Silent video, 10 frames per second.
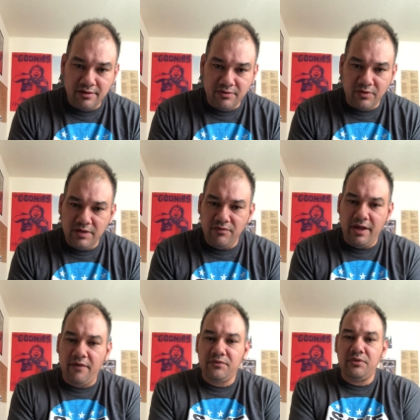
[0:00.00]
So even
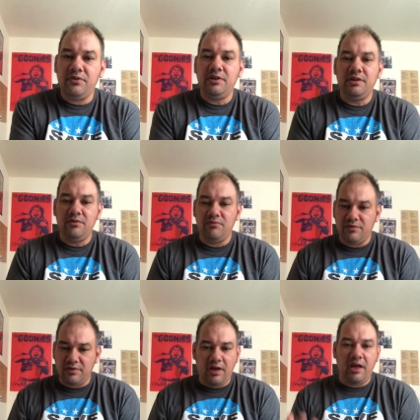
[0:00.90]
after he
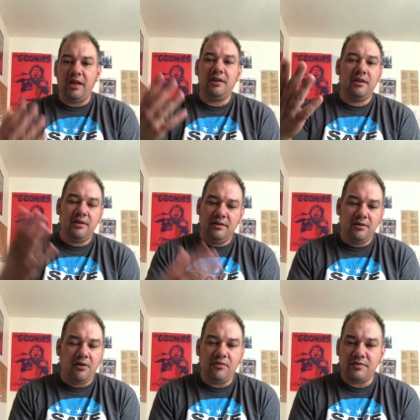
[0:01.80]
resigned and
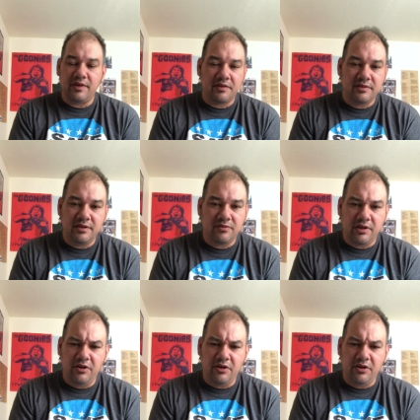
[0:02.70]
did all the sexting, he's like,